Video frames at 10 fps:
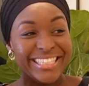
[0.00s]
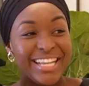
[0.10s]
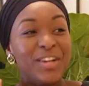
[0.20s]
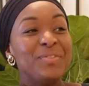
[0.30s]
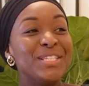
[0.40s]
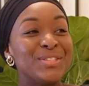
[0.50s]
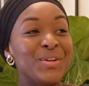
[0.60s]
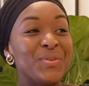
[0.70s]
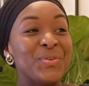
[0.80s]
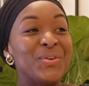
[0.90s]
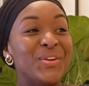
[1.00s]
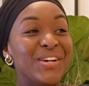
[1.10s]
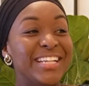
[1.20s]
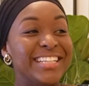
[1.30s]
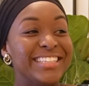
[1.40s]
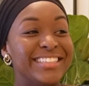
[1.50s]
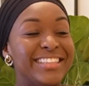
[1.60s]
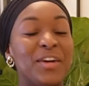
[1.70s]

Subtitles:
That would be so cool.